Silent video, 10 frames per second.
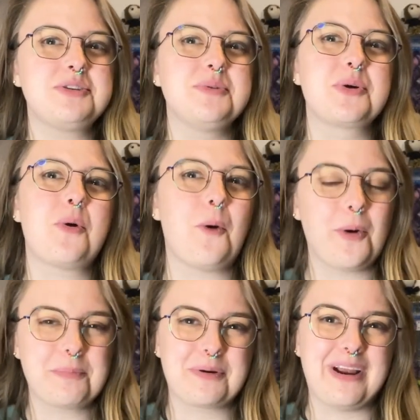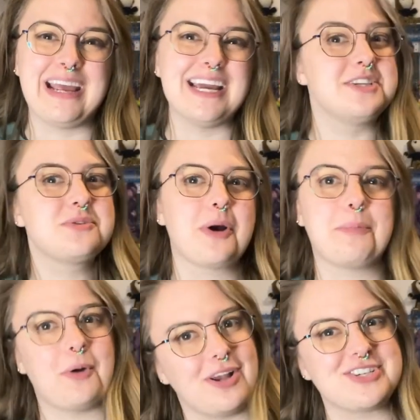to incorporate into our
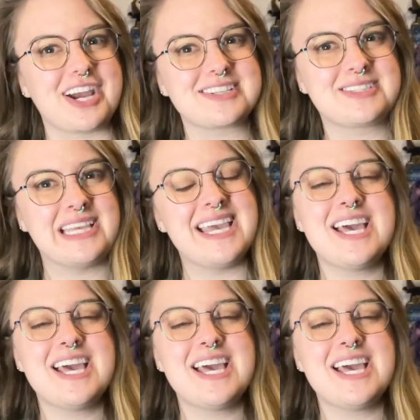projects.